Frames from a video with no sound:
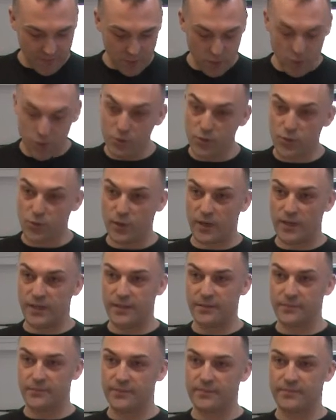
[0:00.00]

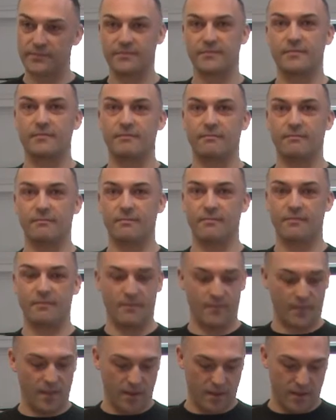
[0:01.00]
Usually,
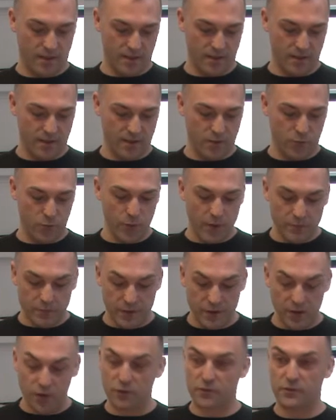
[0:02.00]

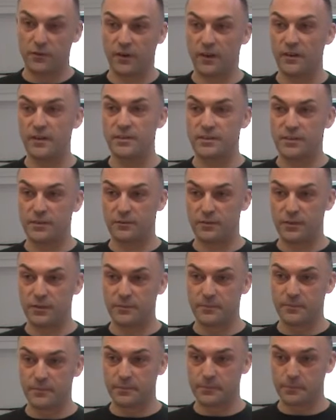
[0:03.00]
when we go for an
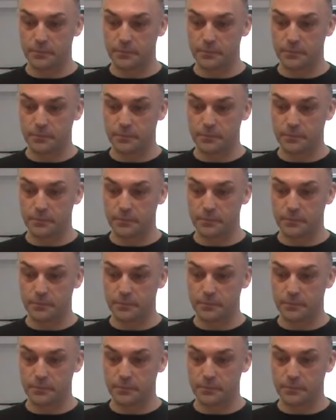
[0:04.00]
interview,